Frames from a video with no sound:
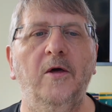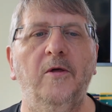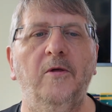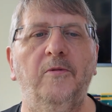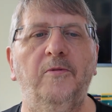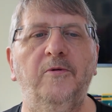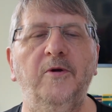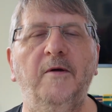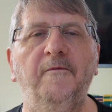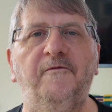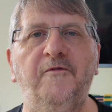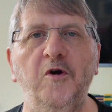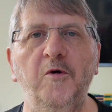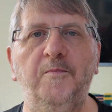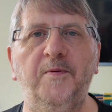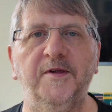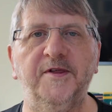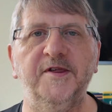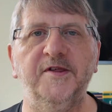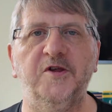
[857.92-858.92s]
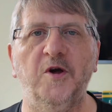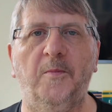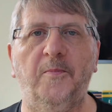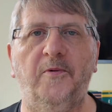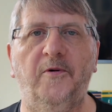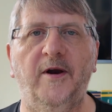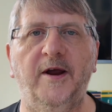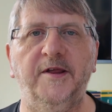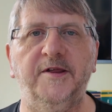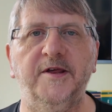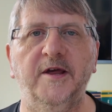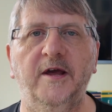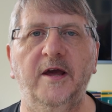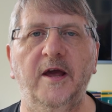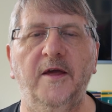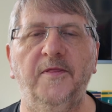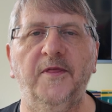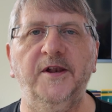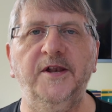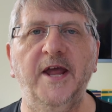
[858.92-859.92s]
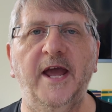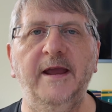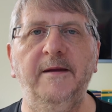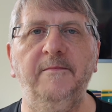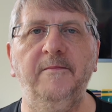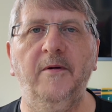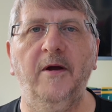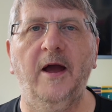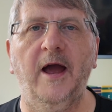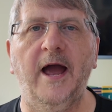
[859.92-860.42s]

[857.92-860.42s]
The food business operator, the name